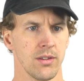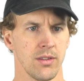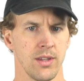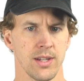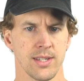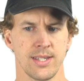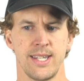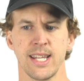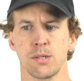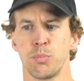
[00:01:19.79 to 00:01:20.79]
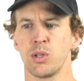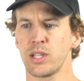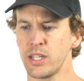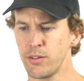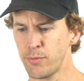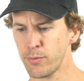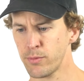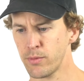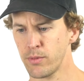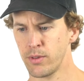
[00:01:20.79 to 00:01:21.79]
this disbelief
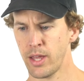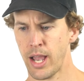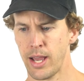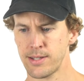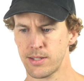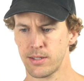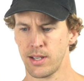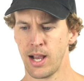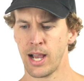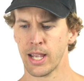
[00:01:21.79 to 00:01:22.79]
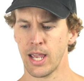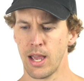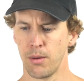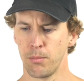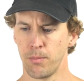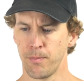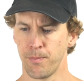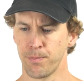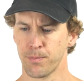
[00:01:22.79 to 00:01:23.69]
that I am